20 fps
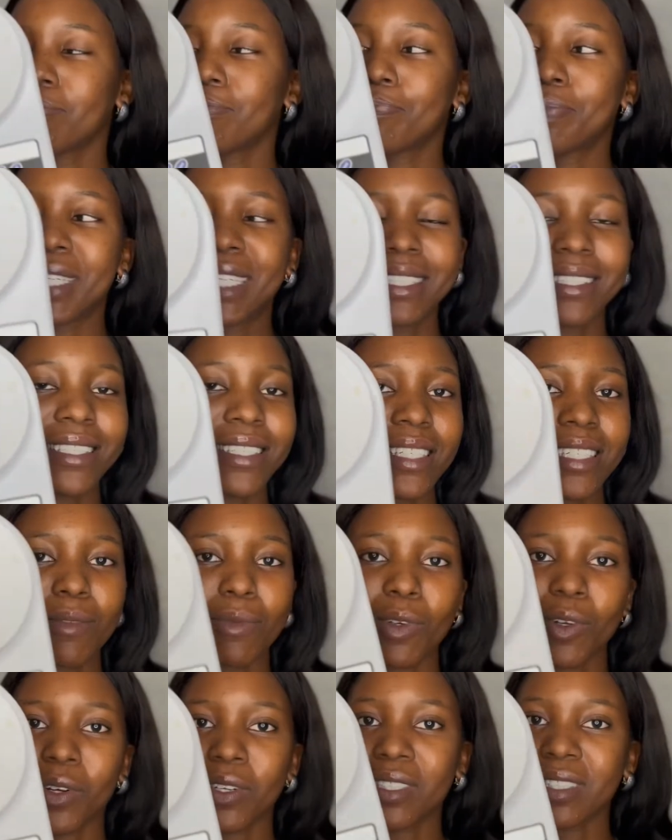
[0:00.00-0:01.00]
pick this
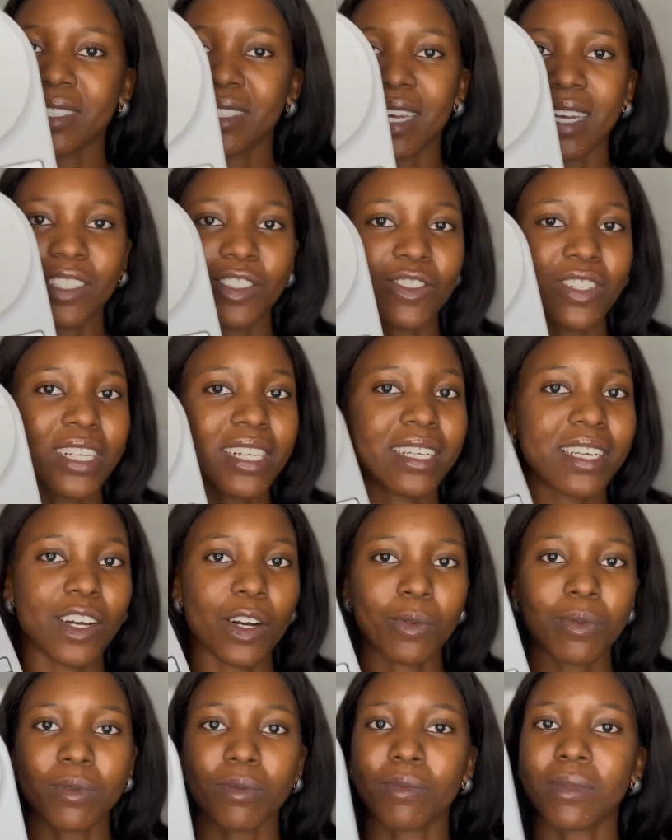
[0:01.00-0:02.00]
because it has really
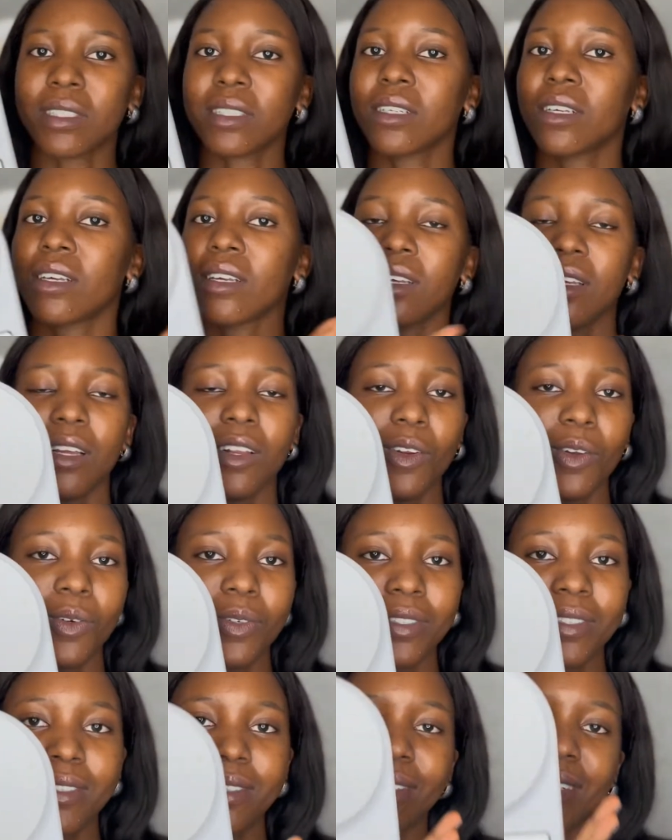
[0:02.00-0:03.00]
helped me a
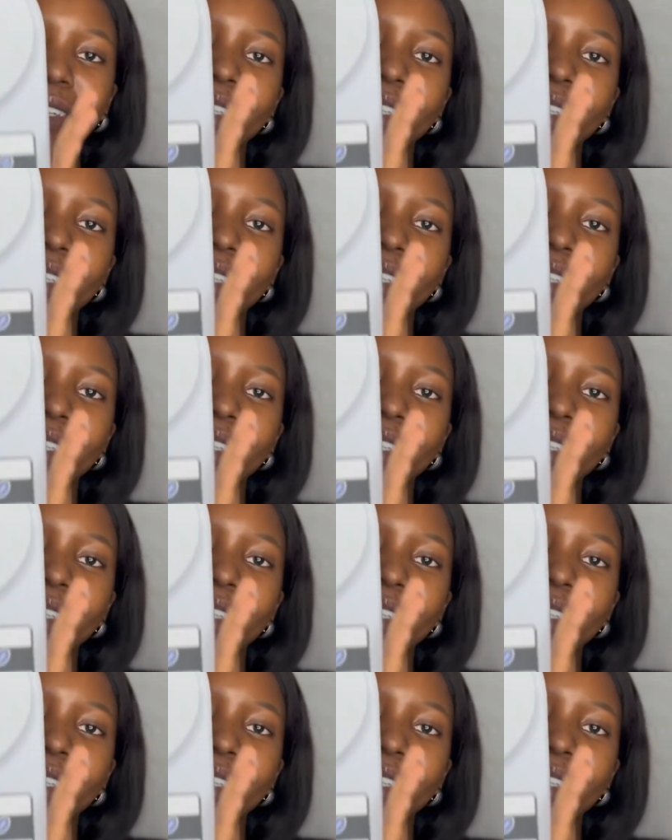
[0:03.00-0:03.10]
lot.